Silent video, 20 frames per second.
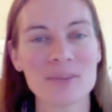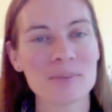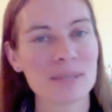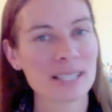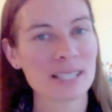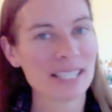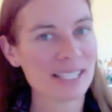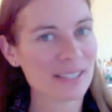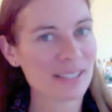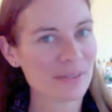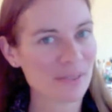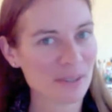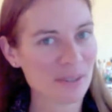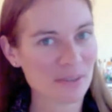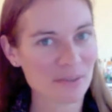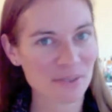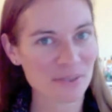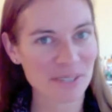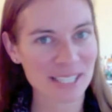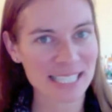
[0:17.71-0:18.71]
please feel
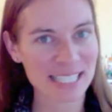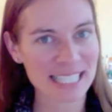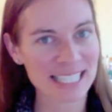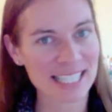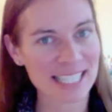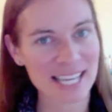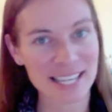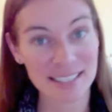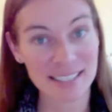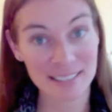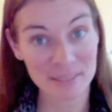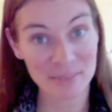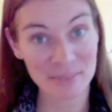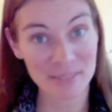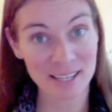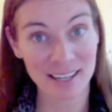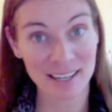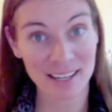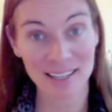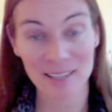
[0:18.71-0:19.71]
free to take some
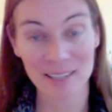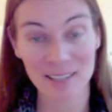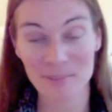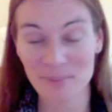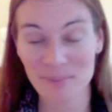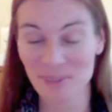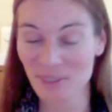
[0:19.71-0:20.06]
time,